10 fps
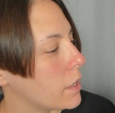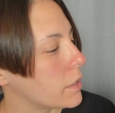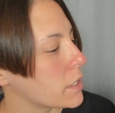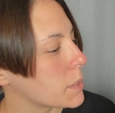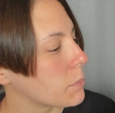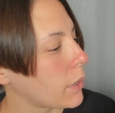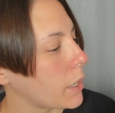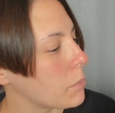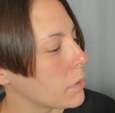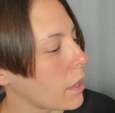The
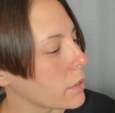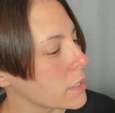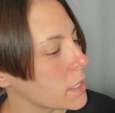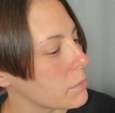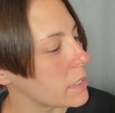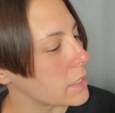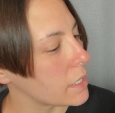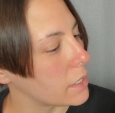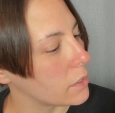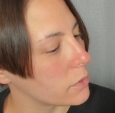spray blocks the
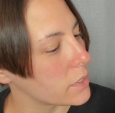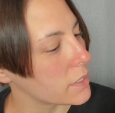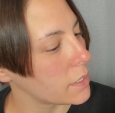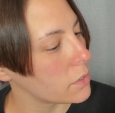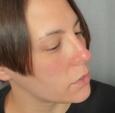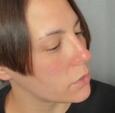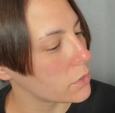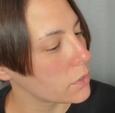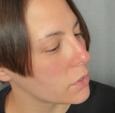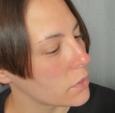mosquitoes'
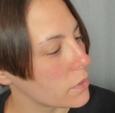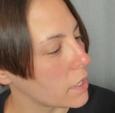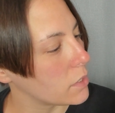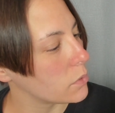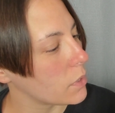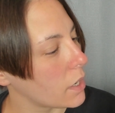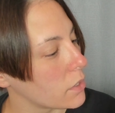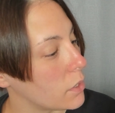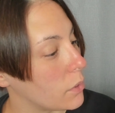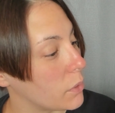sensors so they do not
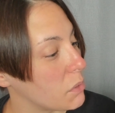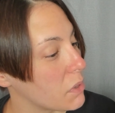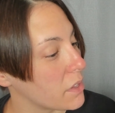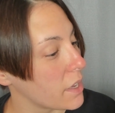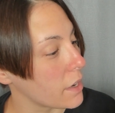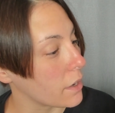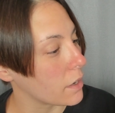know you are there.